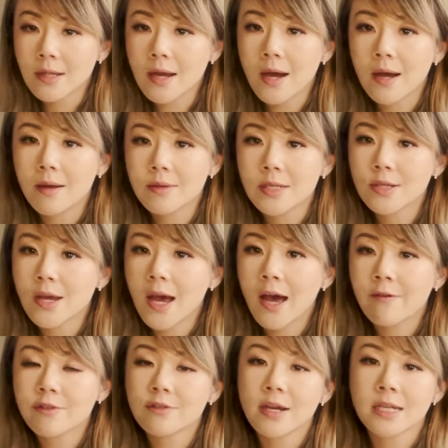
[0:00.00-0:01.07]
to
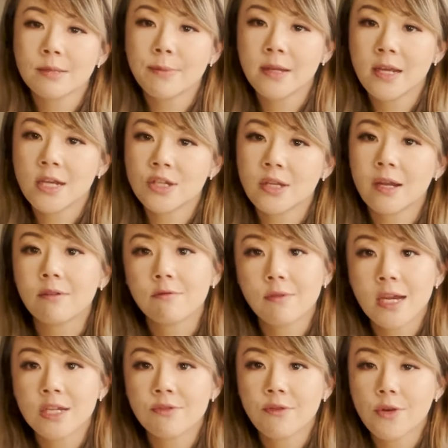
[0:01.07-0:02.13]
have transportation
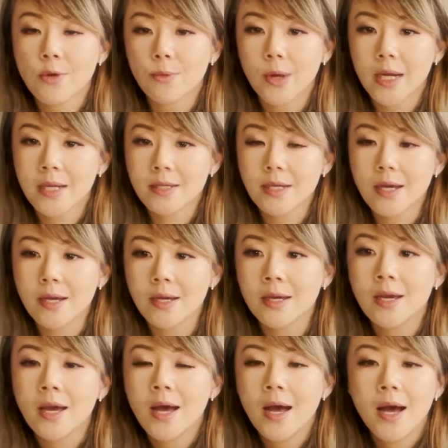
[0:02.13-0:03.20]
arranged for your wedding
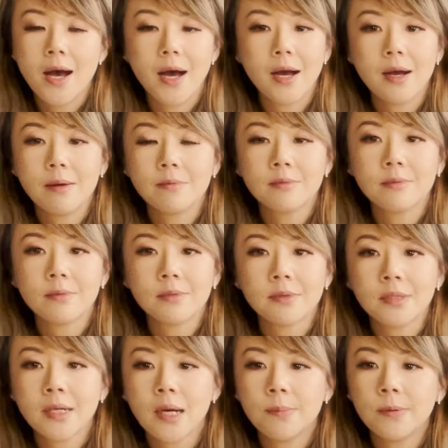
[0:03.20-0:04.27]
day.
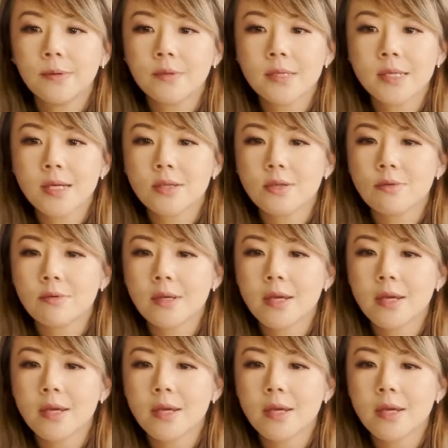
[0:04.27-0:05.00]
Couples that don't